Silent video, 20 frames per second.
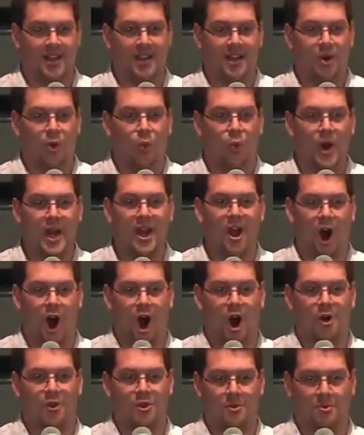We are
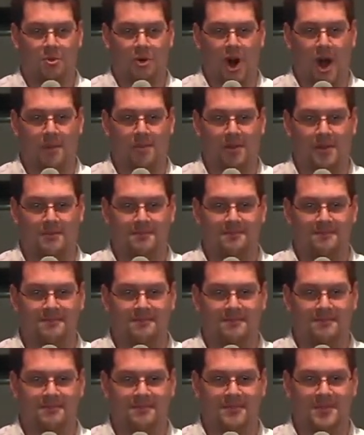the problem,
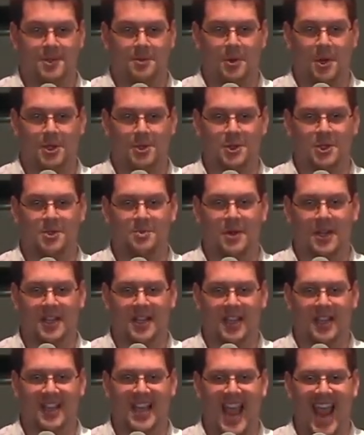spiritually speaking,
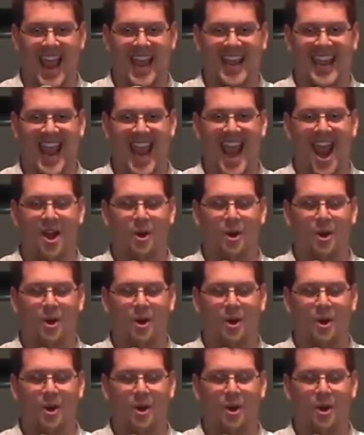and can't